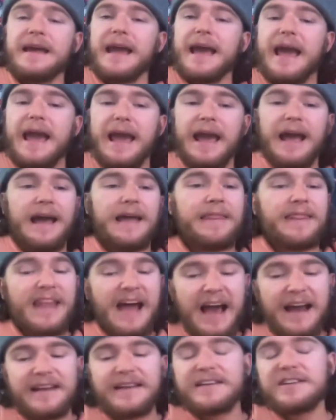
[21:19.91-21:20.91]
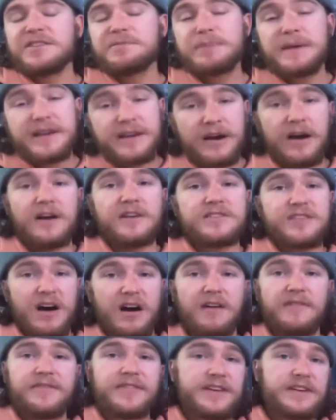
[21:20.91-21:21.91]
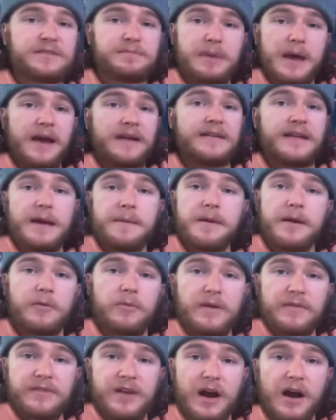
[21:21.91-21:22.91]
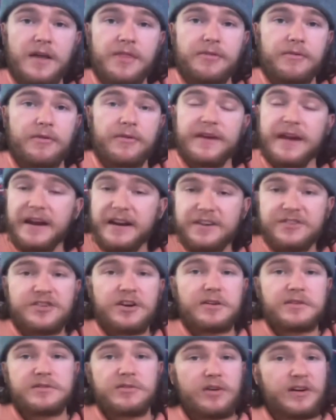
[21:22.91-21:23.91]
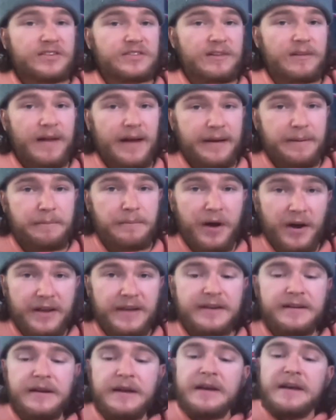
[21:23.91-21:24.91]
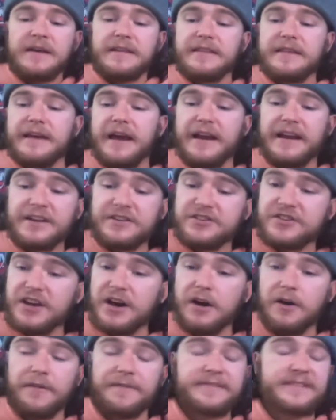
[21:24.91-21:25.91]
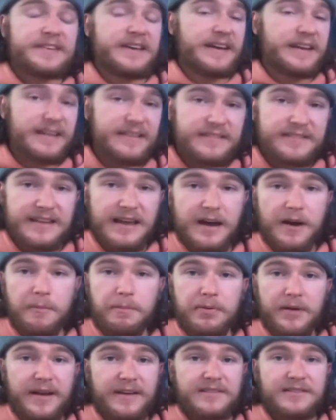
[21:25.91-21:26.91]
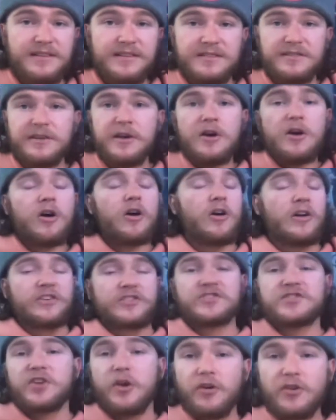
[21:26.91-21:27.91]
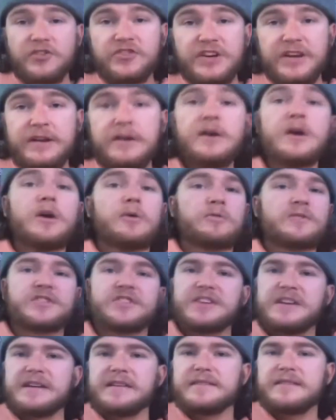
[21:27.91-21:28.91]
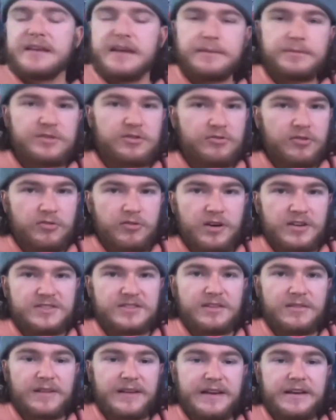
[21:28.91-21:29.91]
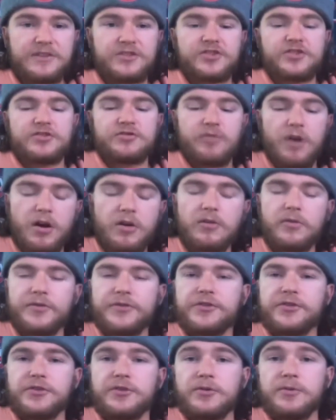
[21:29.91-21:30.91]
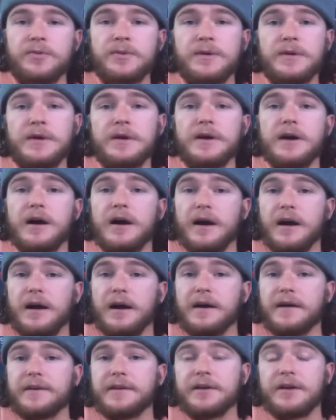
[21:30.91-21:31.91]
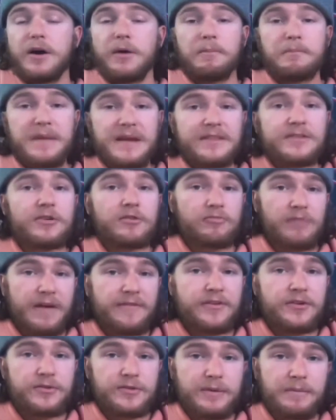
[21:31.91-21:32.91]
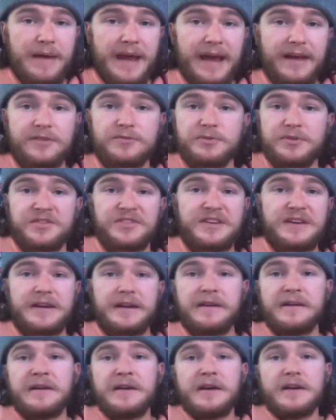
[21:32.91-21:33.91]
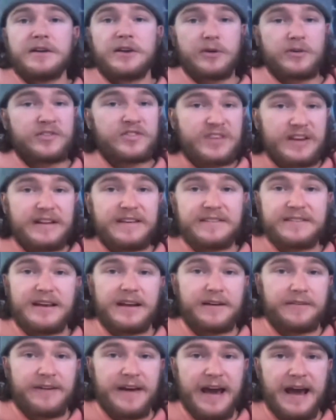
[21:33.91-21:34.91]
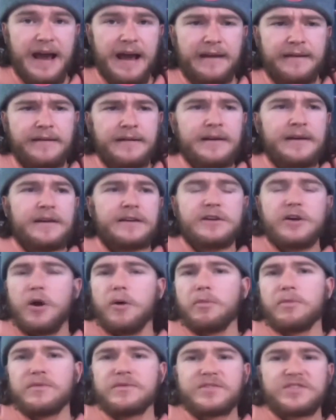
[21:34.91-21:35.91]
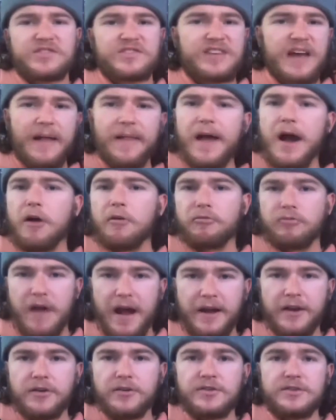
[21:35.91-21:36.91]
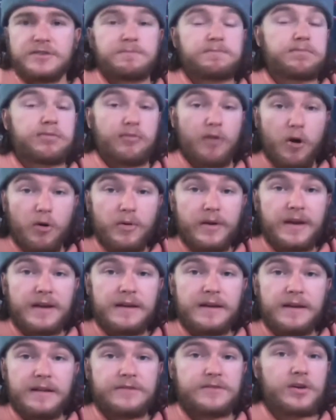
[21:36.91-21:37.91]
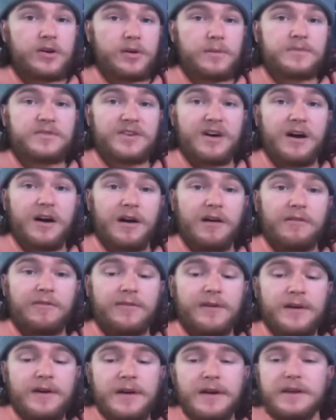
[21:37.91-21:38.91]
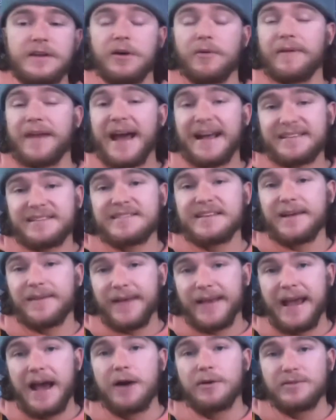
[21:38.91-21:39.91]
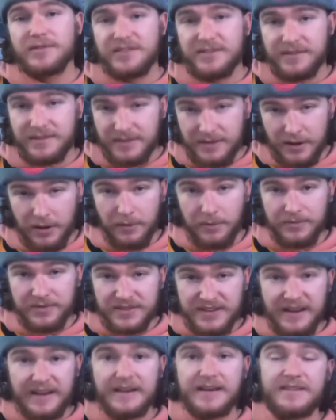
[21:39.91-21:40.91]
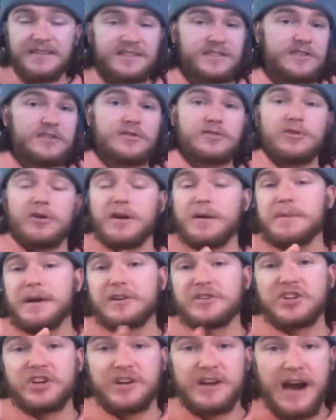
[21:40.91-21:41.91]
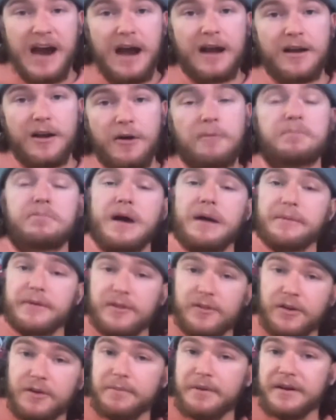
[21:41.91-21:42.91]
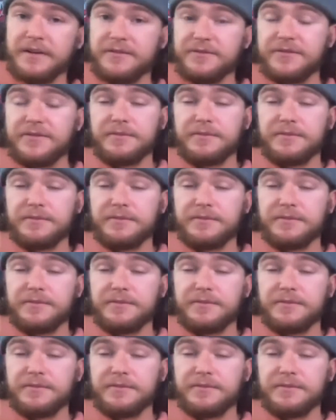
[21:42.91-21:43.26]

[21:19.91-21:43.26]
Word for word: And that is because of this pandemic we've gone through. The NHL has lost a lot of money. The NHL ticket sale prices are surging. We're seeing teams across the league struggle to, uh, you know, meet their revenue demands. We're seeing, you know, cities that have had, you know, sellout records broken in terms of, you know, not selling out, you know, tickets. You talk about Chicago, probably a little bit of